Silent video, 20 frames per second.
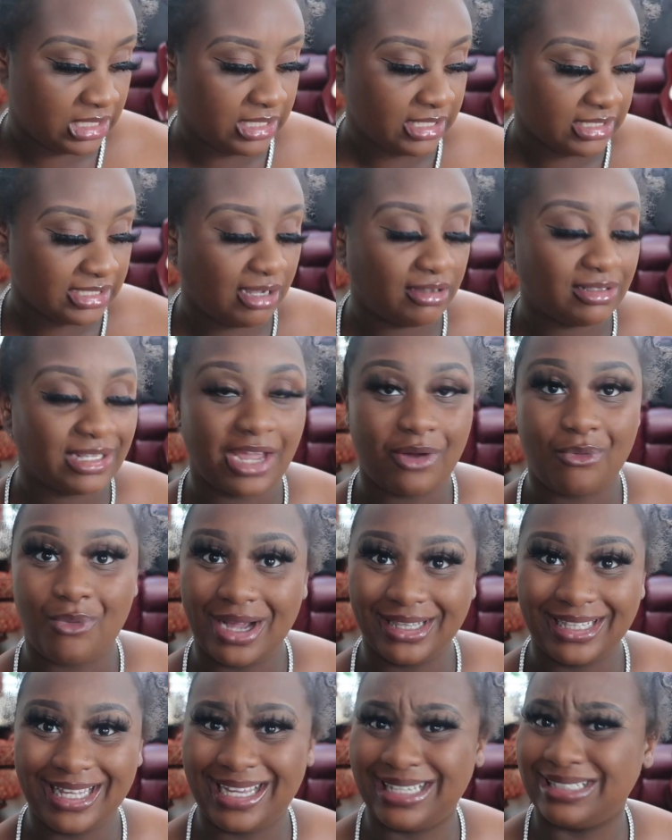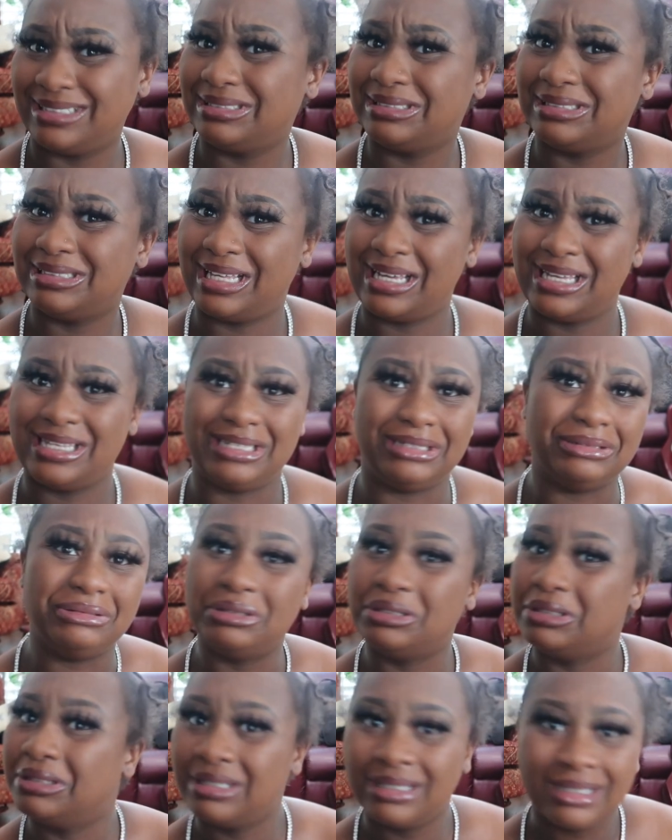So I was like, why not? Like,
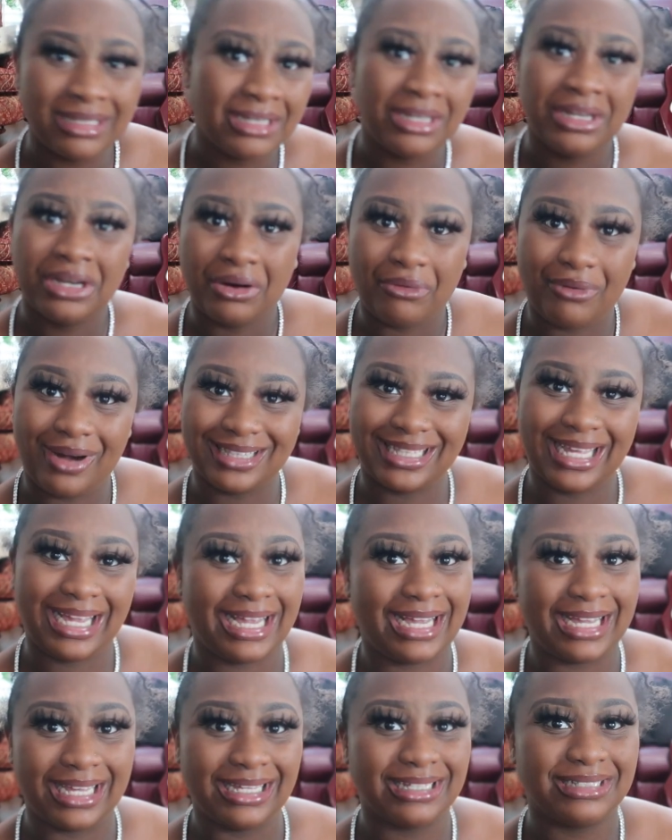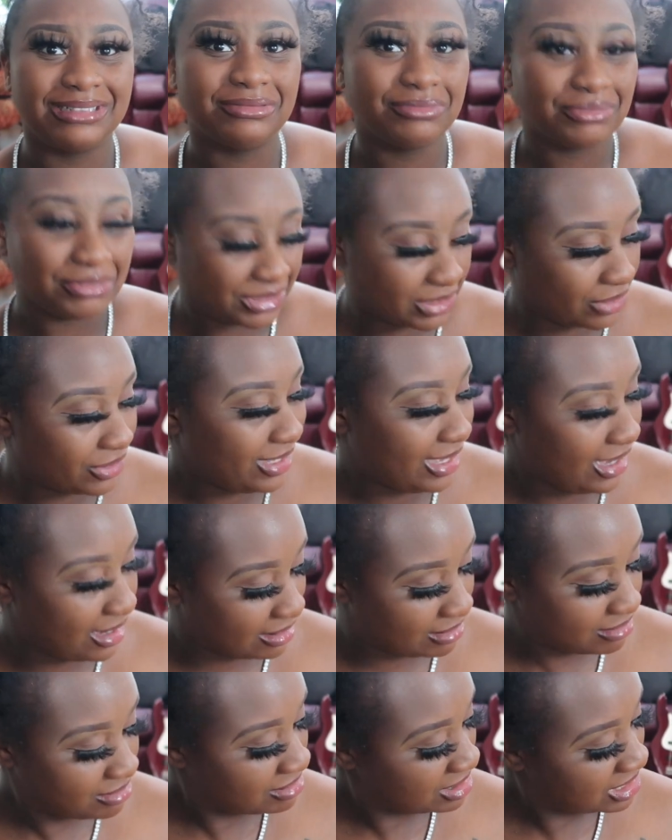why not? So
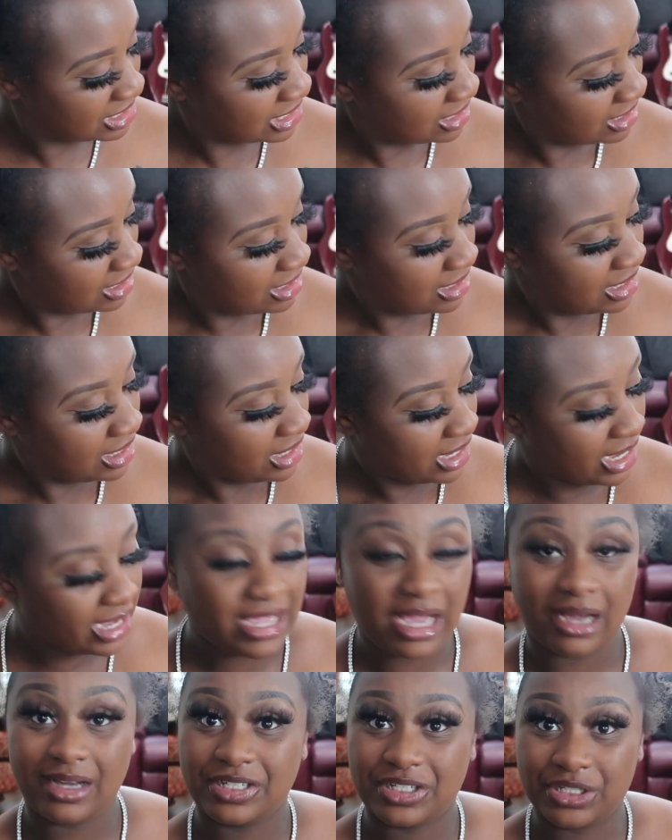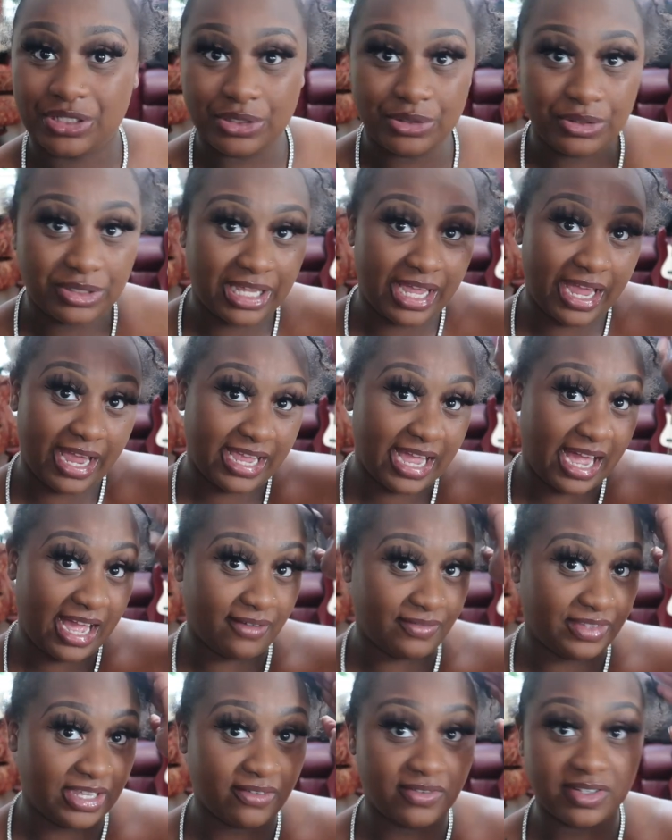yeah. And y'all excuse the hair, y'all
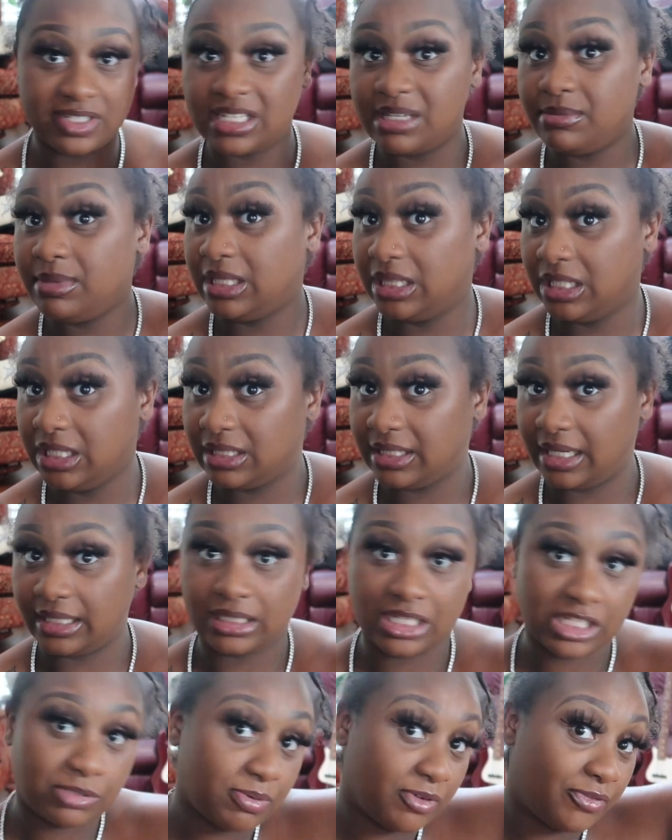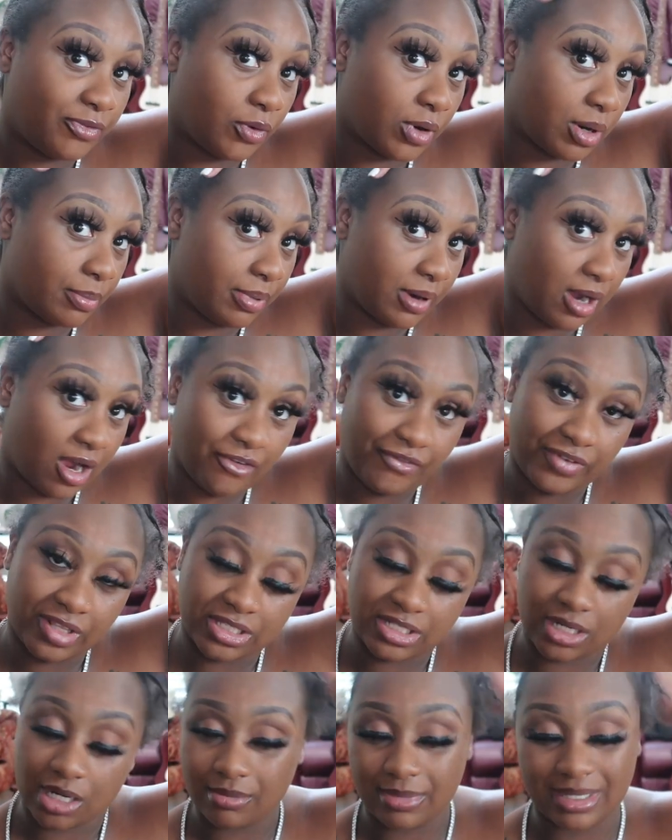have never seen me look like this before, but I'm
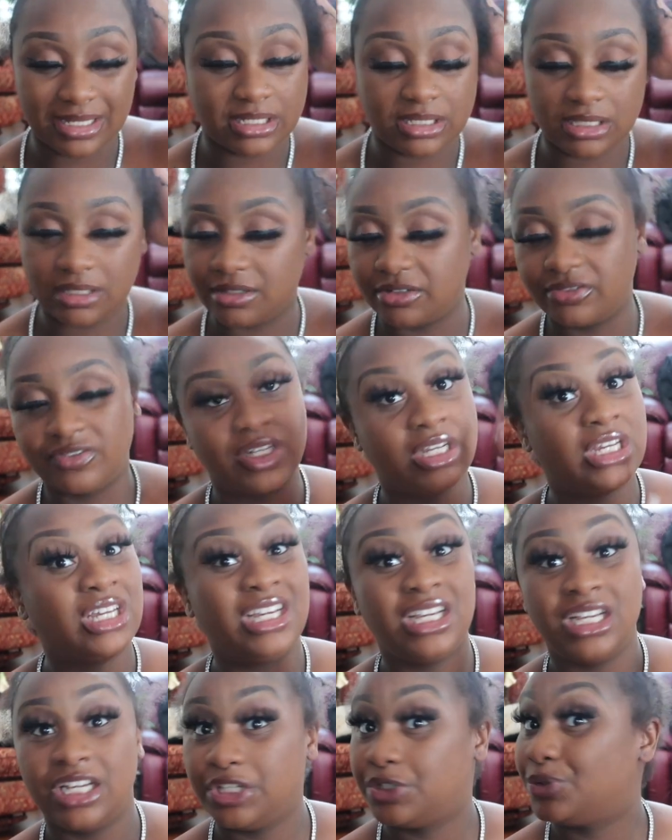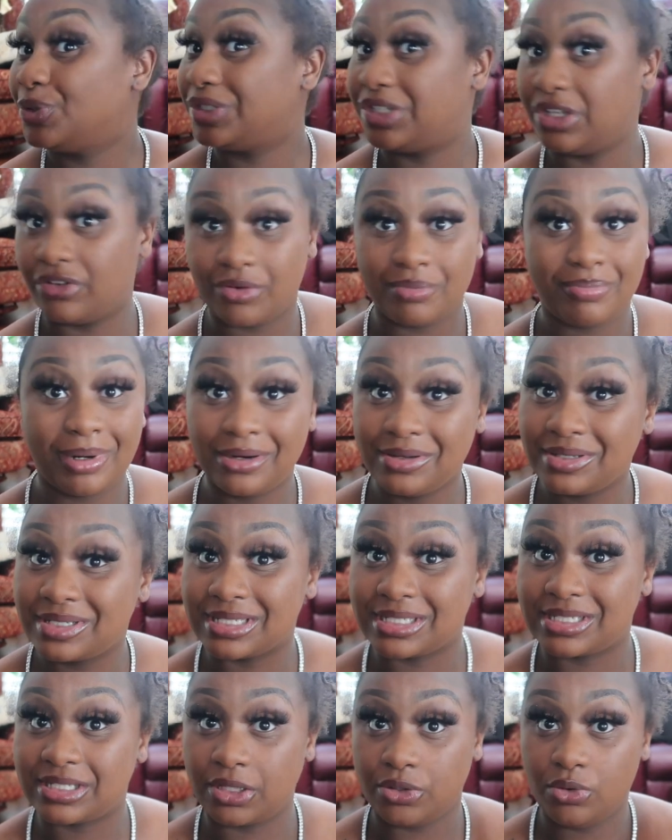finna turn myself into a different
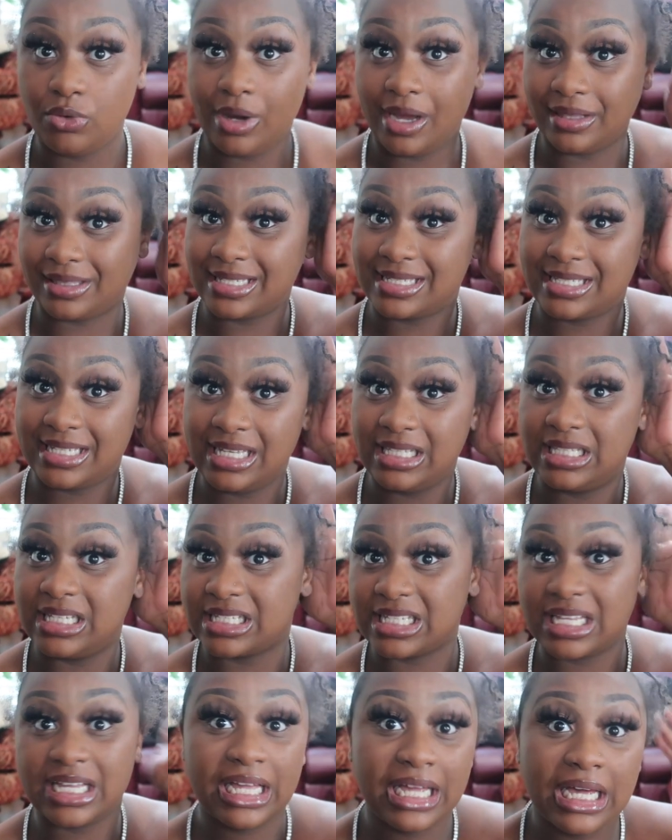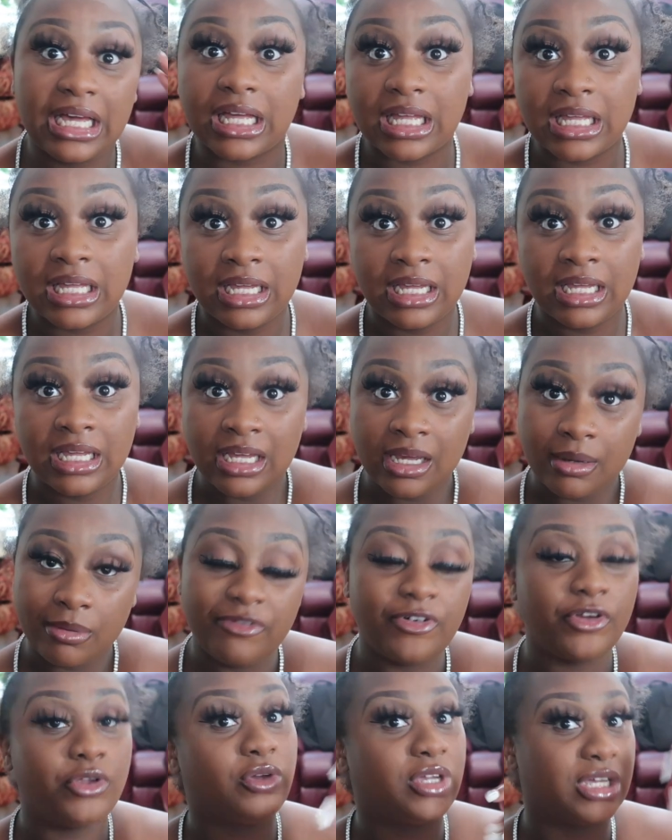person. So you're gonna have to see this
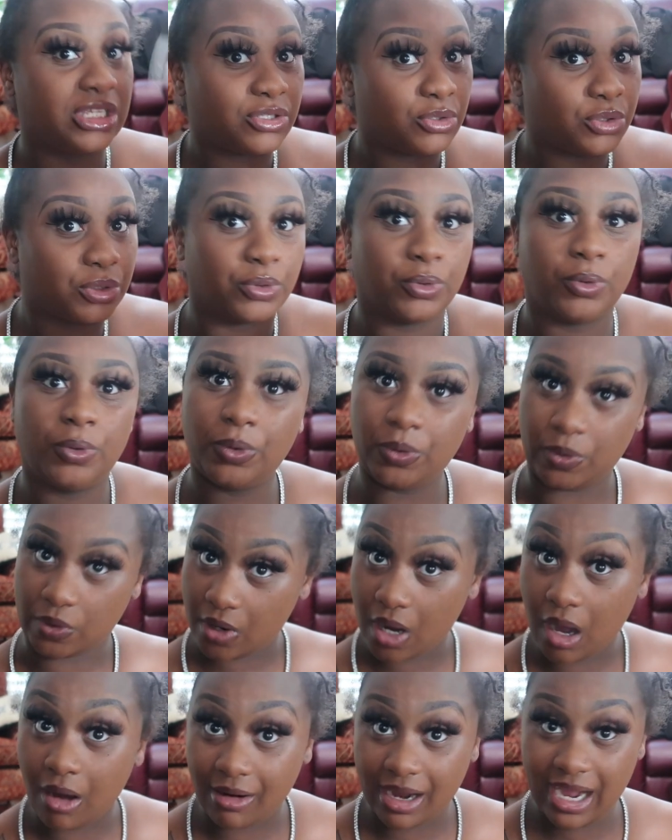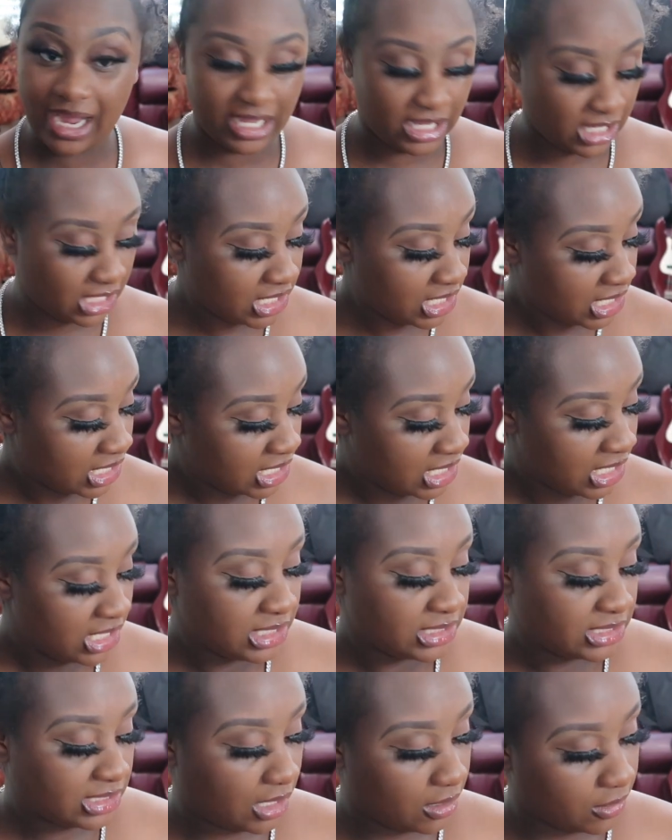before you get to the ooh, okay.
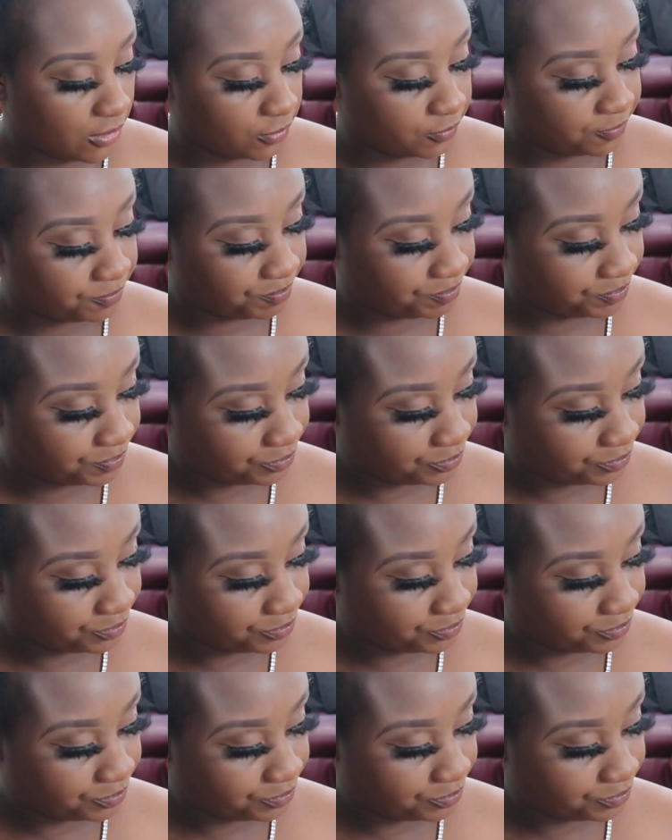So, and